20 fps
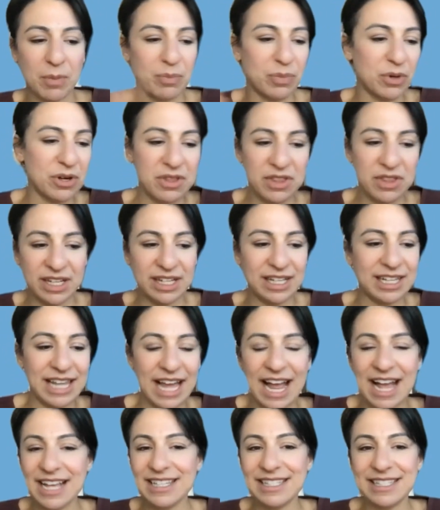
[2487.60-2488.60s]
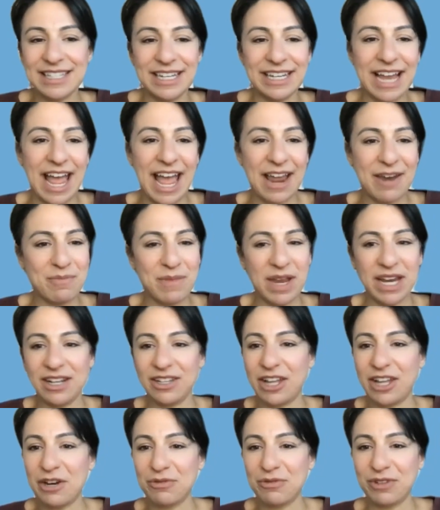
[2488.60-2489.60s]
birthing class and had made a
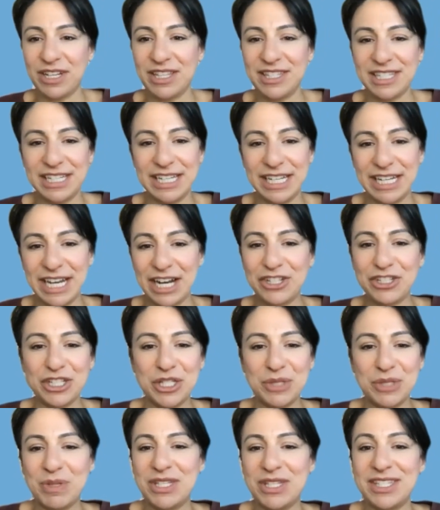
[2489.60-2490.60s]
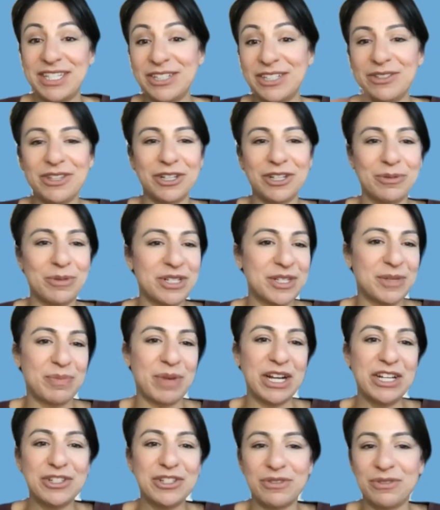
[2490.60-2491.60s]
lot of friends and connections, but still there was a
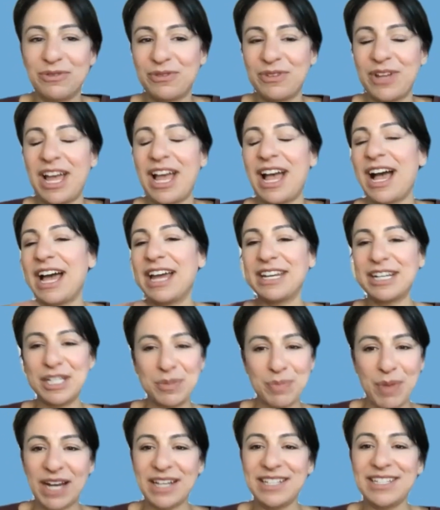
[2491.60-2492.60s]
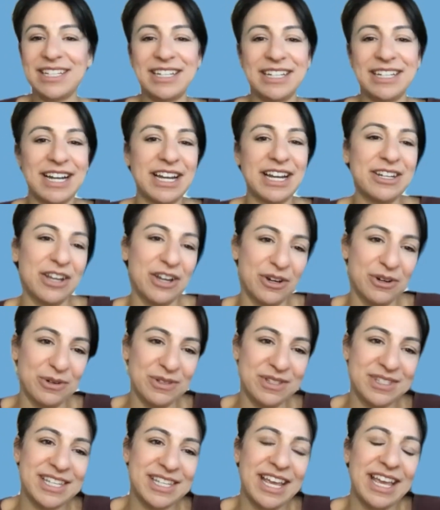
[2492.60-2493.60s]
bunch of unexpected and
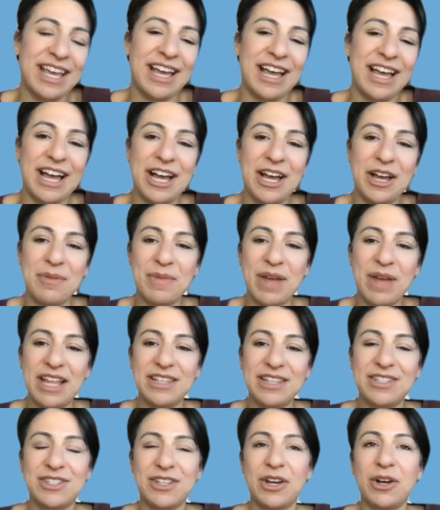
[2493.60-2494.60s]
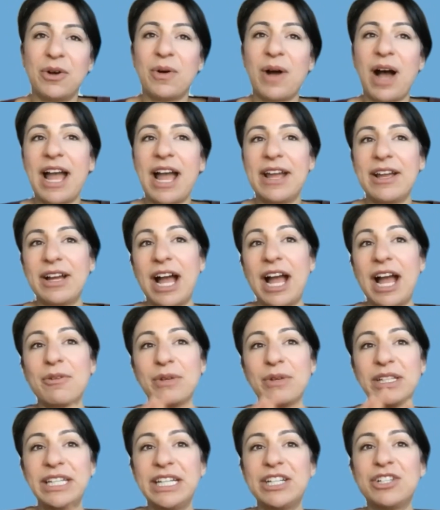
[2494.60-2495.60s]
unknowns. And so I
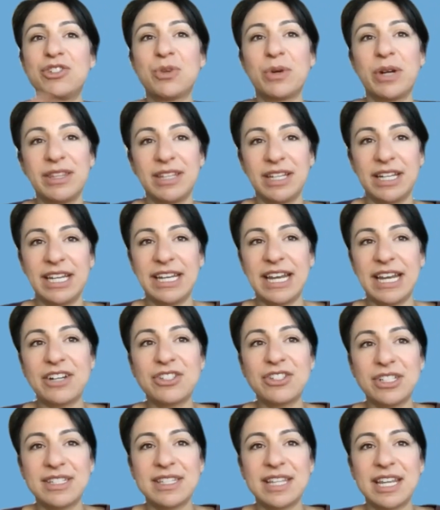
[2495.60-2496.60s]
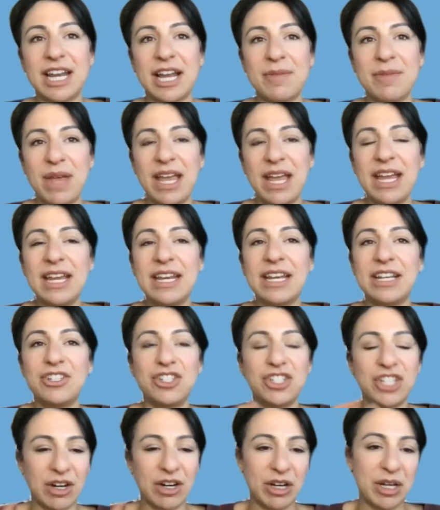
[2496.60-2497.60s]
really enjoyed the connections that I made and
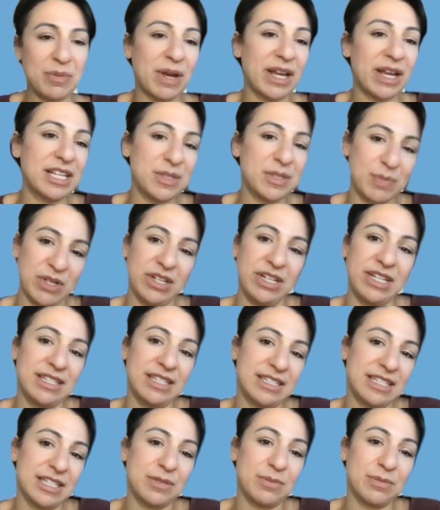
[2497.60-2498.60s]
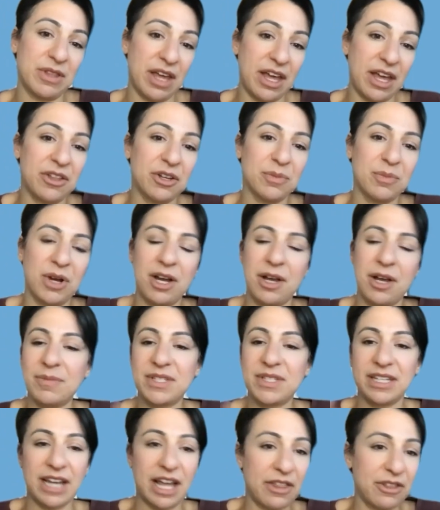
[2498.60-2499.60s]
sharing my experiences with other
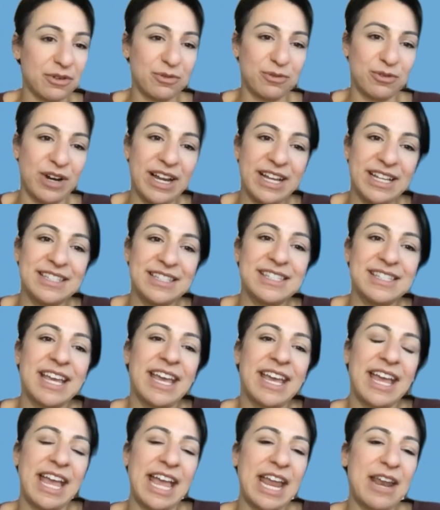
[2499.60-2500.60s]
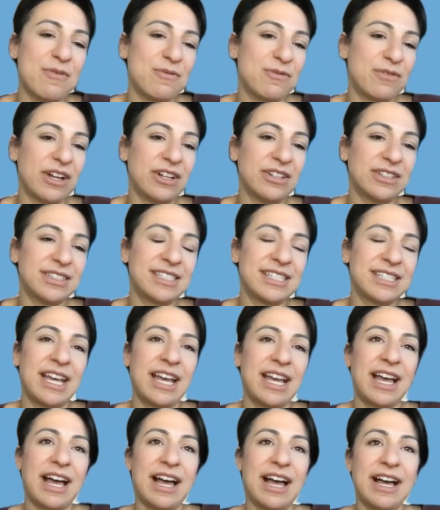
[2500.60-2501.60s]
moms and other friends. And it felt
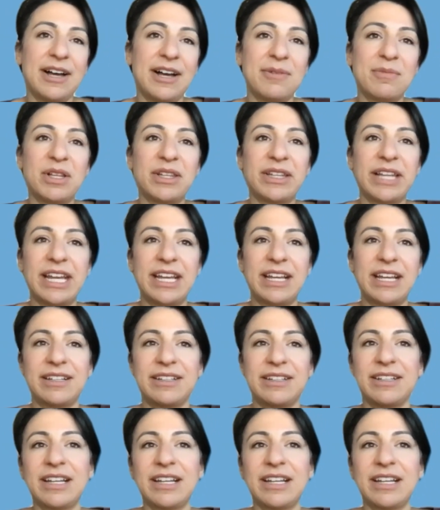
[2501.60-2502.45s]
like